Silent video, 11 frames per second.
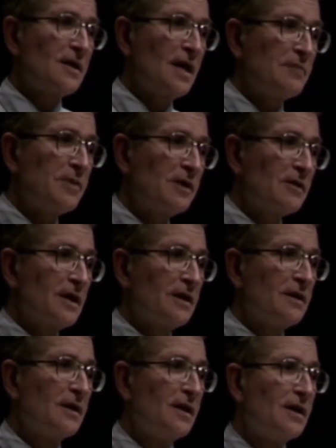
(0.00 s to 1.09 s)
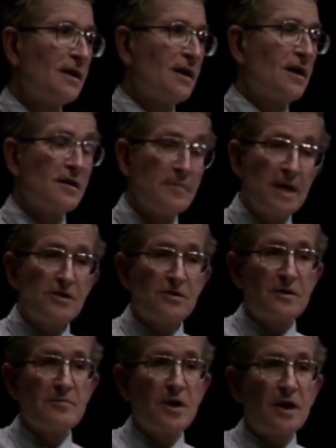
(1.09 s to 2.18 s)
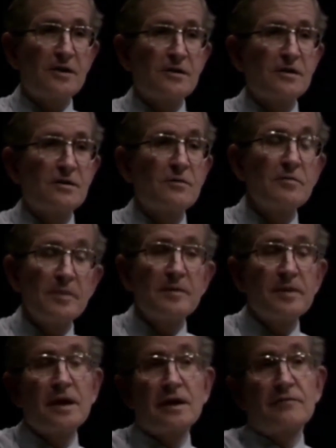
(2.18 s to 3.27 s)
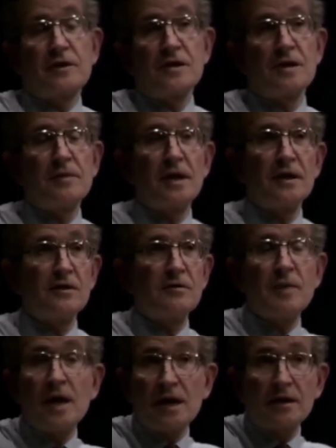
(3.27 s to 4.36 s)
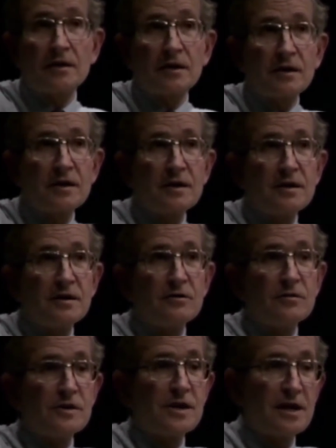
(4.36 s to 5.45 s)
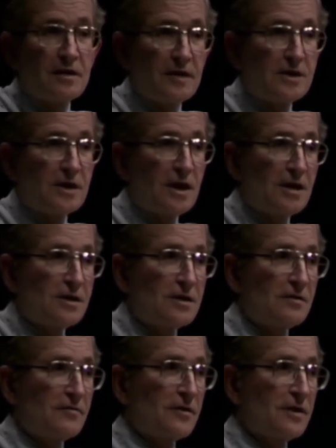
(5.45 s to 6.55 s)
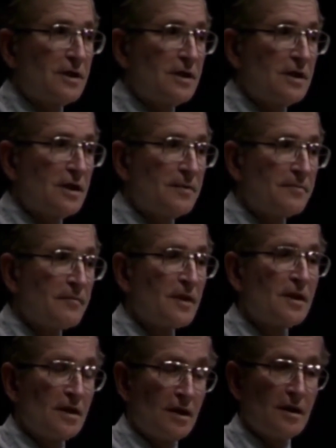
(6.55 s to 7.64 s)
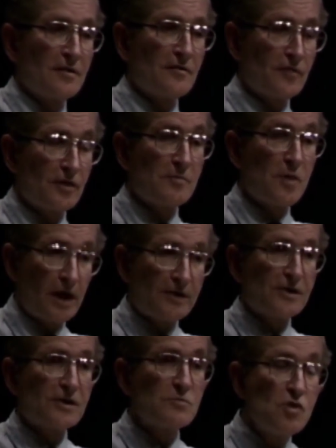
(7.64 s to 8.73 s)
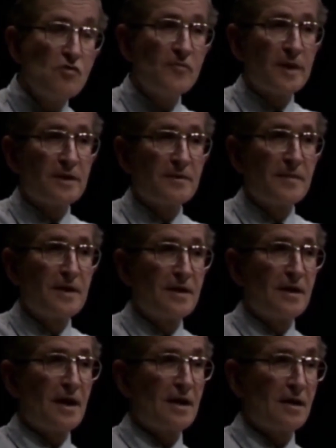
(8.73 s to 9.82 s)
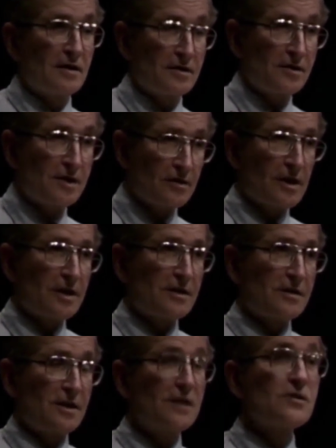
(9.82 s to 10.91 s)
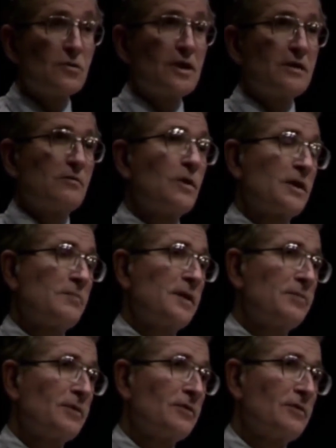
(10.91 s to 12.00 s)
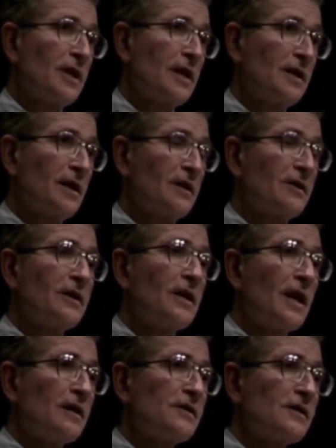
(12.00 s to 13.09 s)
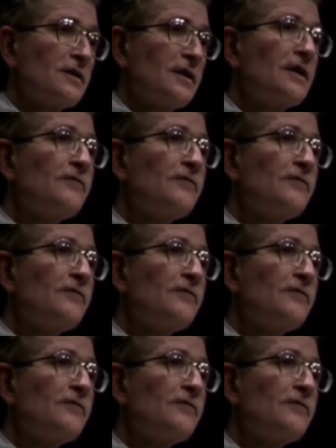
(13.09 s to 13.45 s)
that period, the mainstream Marxists were people like, for example, Anton Pannekoek, who was head of education for the Marxist movement, and he's one of the people who Lenin later denounced as